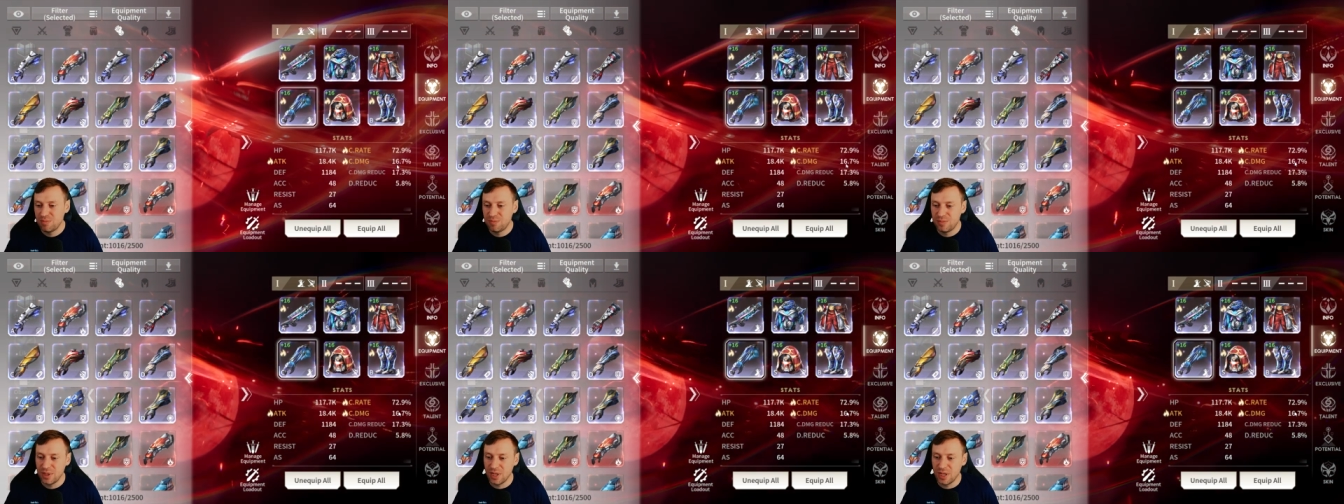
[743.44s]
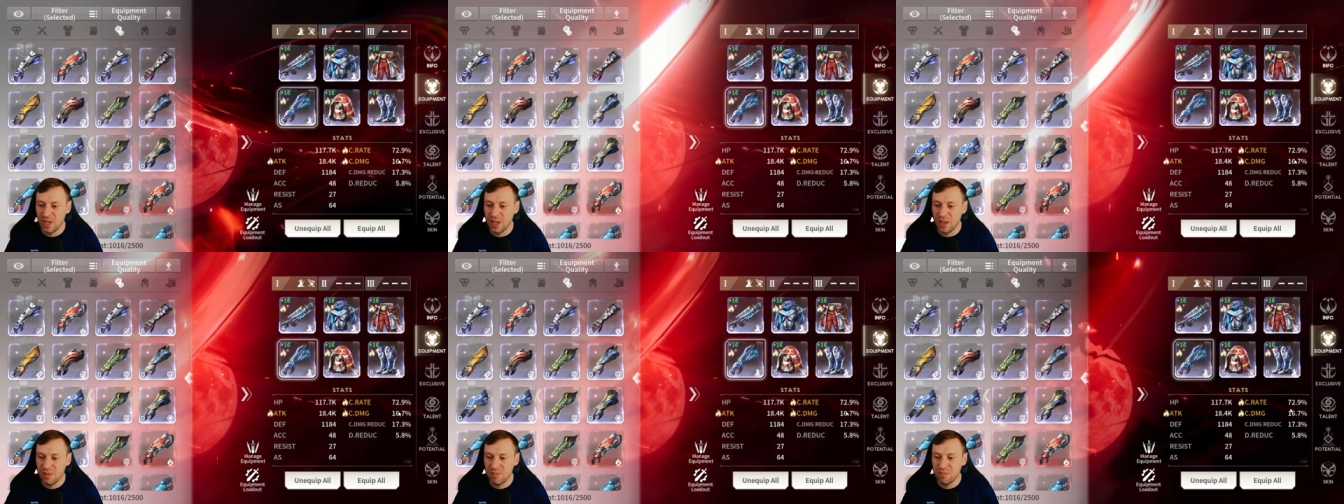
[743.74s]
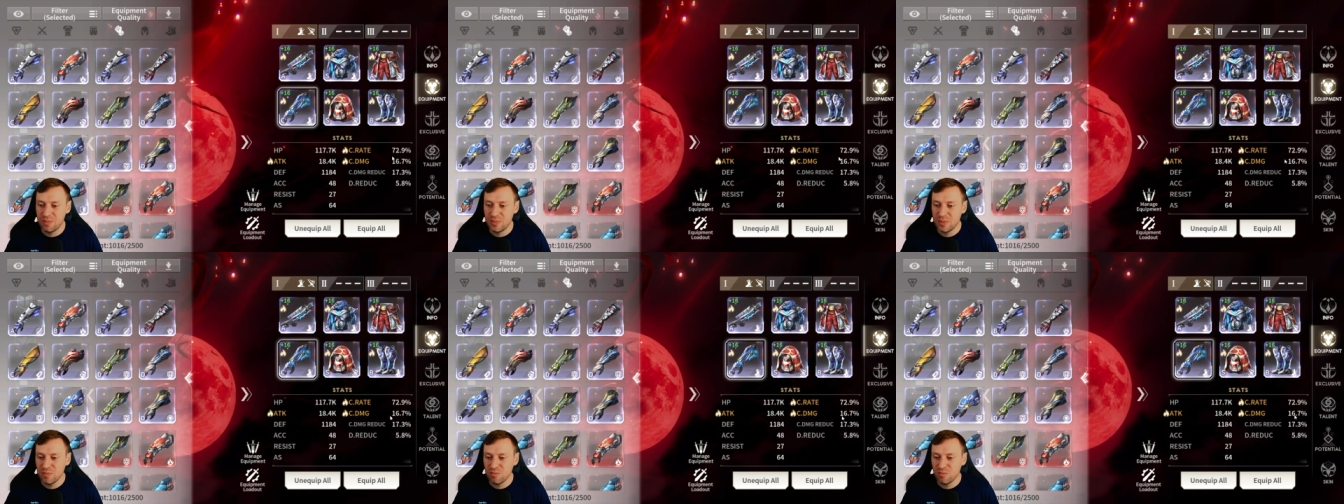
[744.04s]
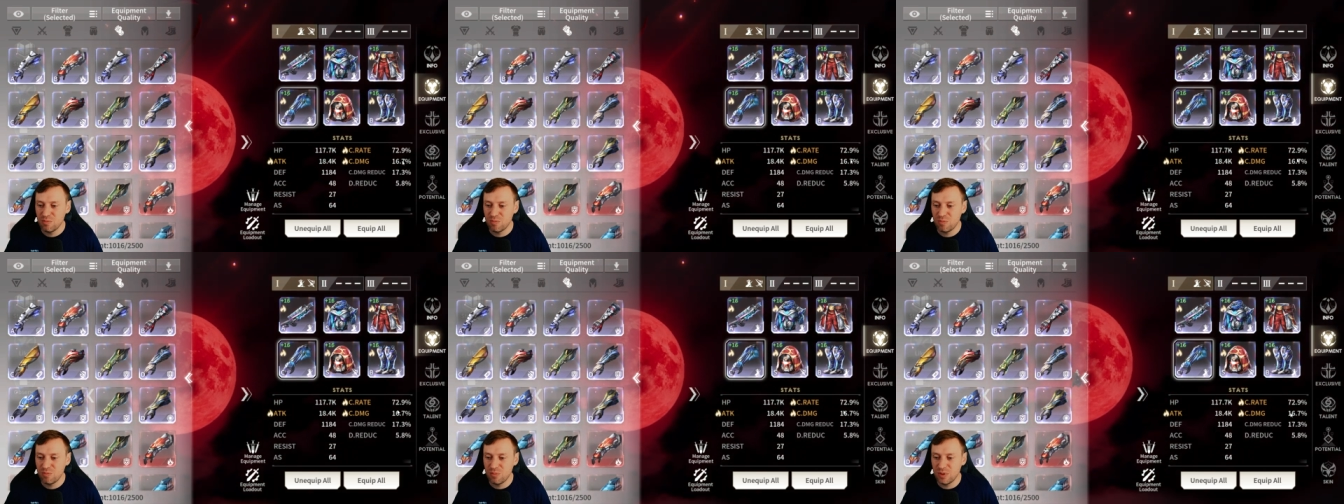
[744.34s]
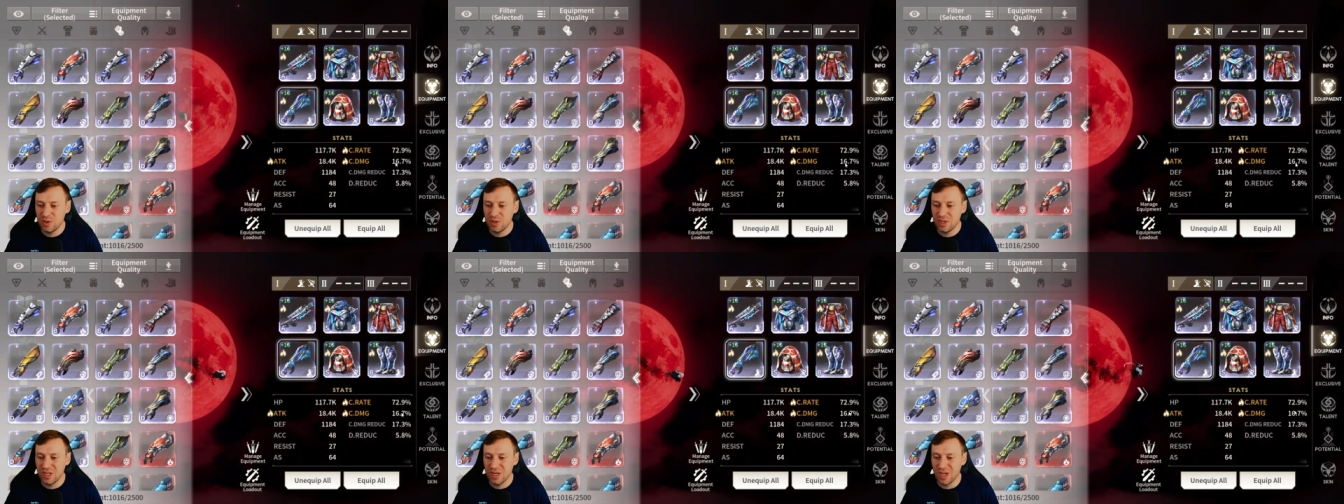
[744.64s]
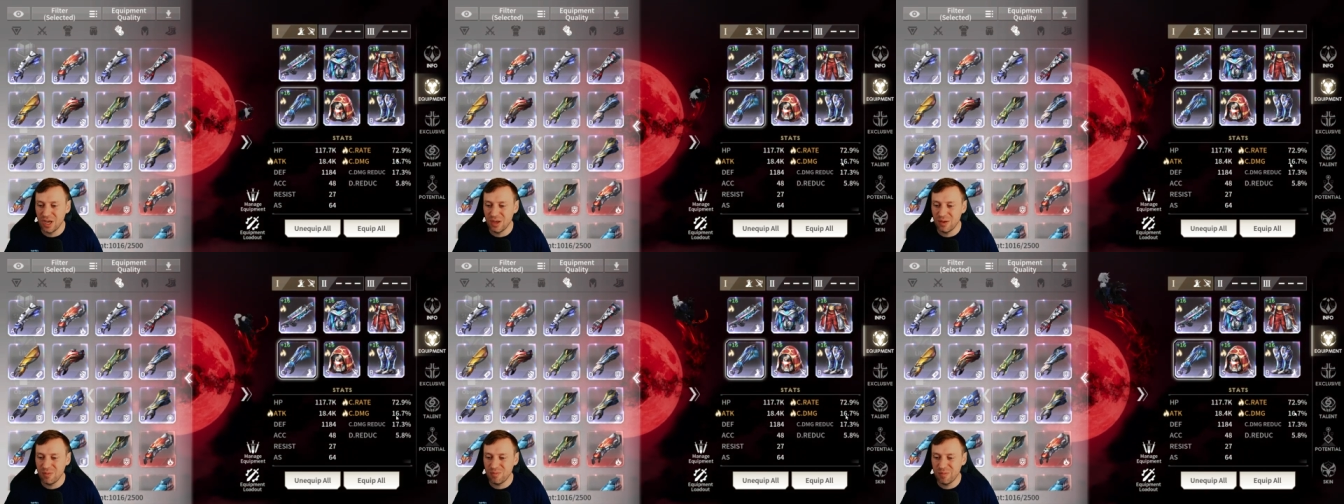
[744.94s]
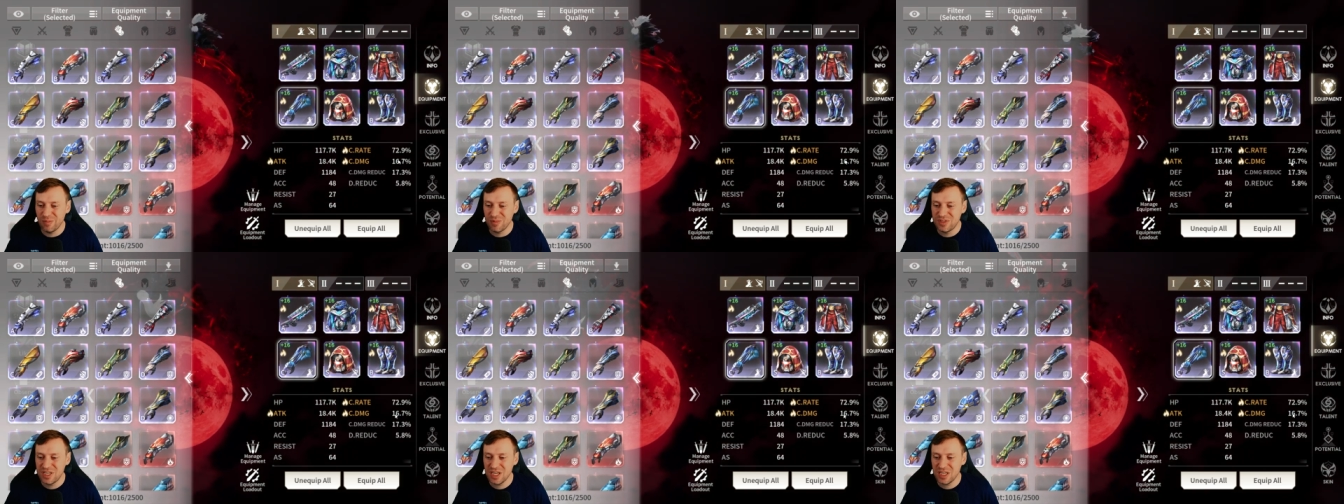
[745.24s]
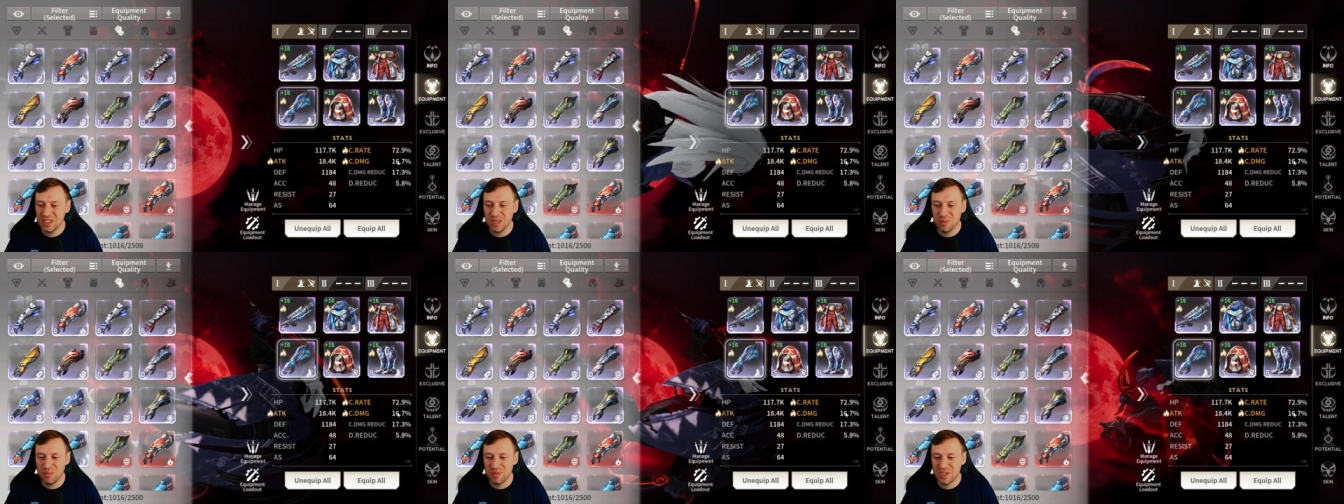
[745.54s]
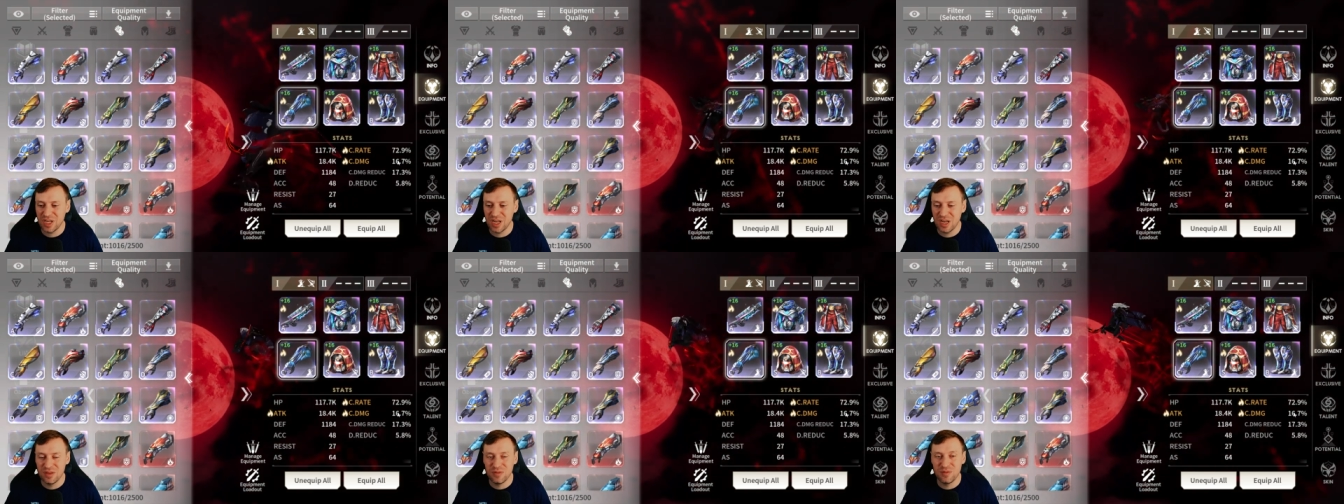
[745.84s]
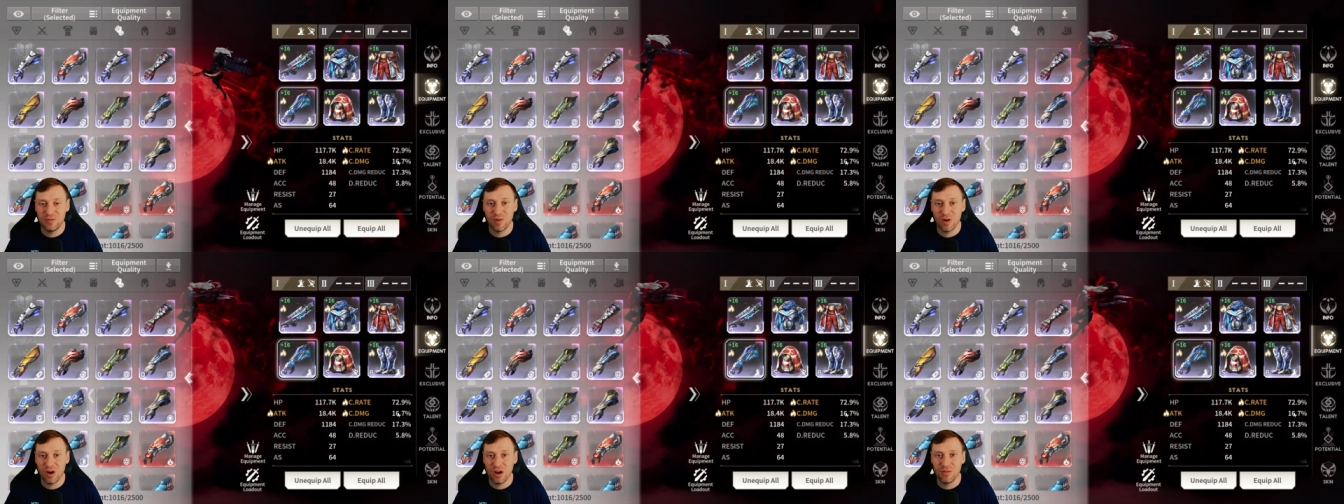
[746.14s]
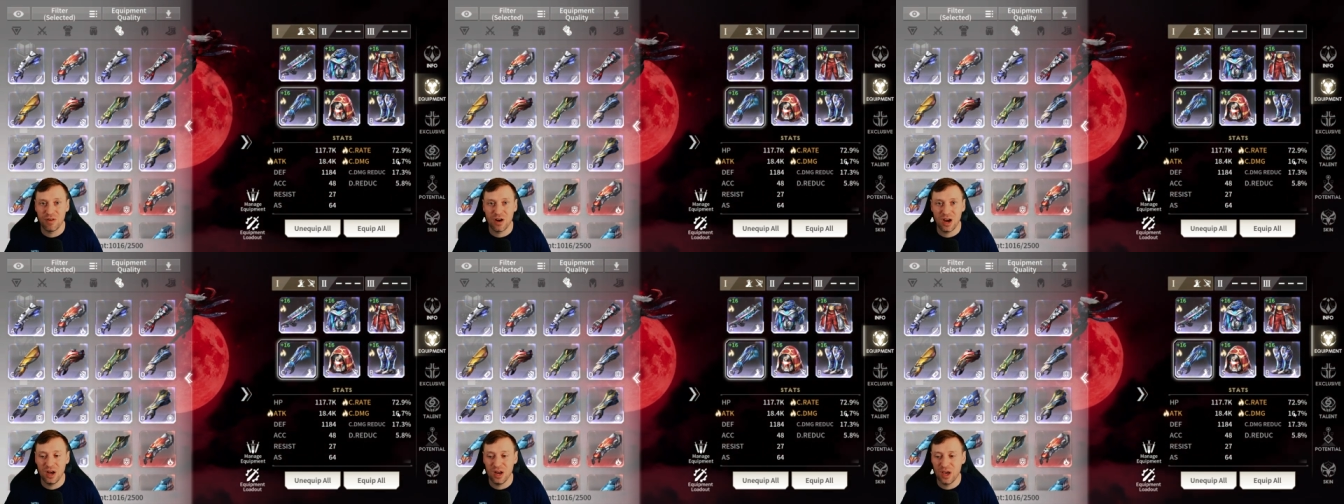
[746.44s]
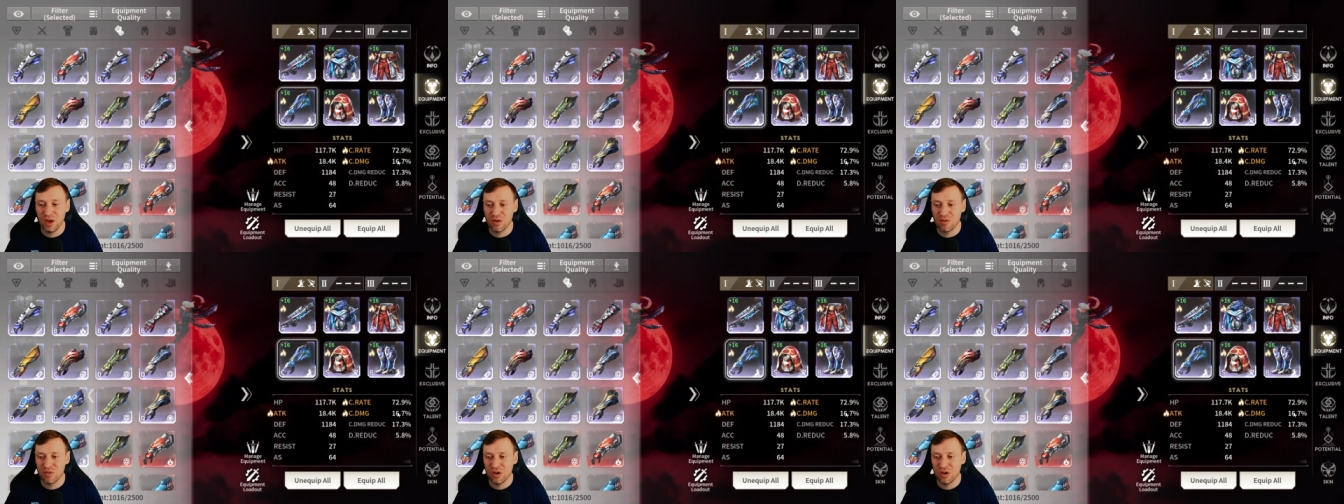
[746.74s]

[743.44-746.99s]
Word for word: But, um, you know, sixteen percent is very, very low